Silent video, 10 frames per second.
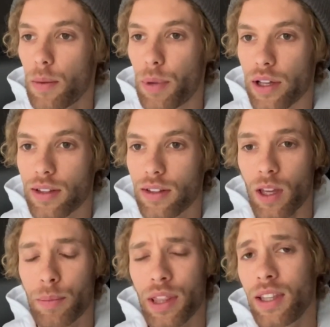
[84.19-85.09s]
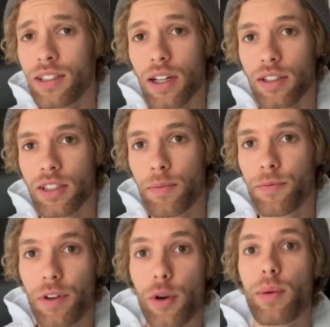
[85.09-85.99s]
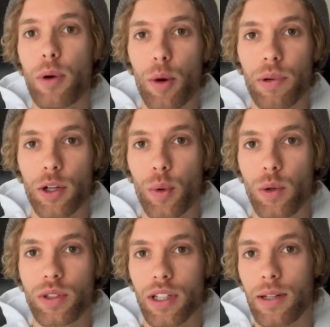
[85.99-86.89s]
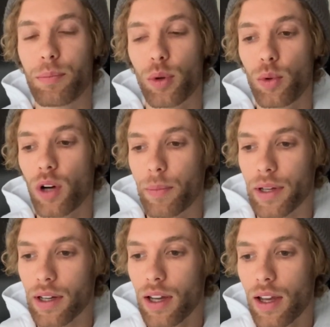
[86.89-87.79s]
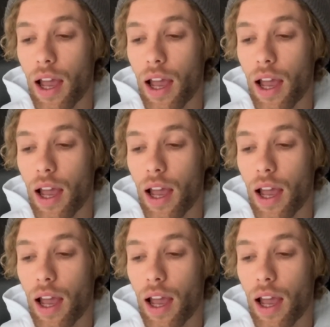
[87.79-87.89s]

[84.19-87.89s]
But but these are some very popular quotes in programming,